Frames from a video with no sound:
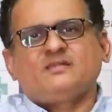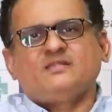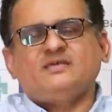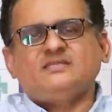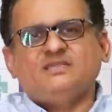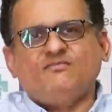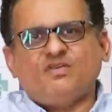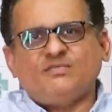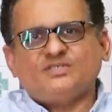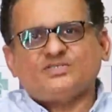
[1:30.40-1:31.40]
There is
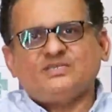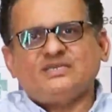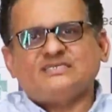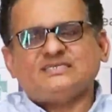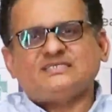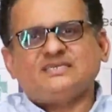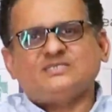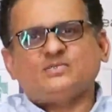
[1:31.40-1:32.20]
inflammation, as I said,